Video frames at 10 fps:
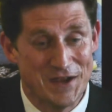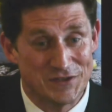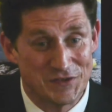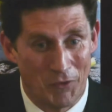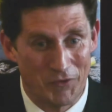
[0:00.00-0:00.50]

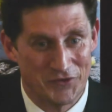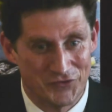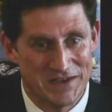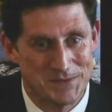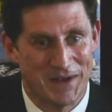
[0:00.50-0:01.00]
saw the
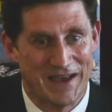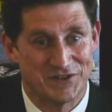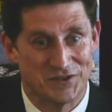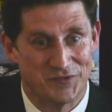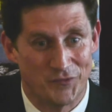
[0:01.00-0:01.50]
trees
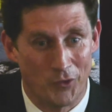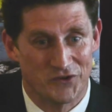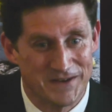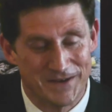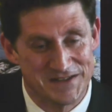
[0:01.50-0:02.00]
planted,
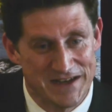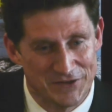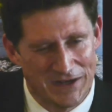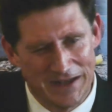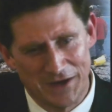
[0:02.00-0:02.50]
40 years
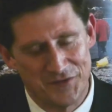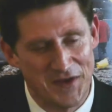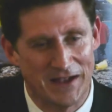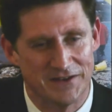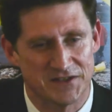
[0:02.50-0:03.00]
later clear
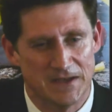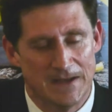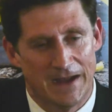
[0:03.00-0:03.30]
felled,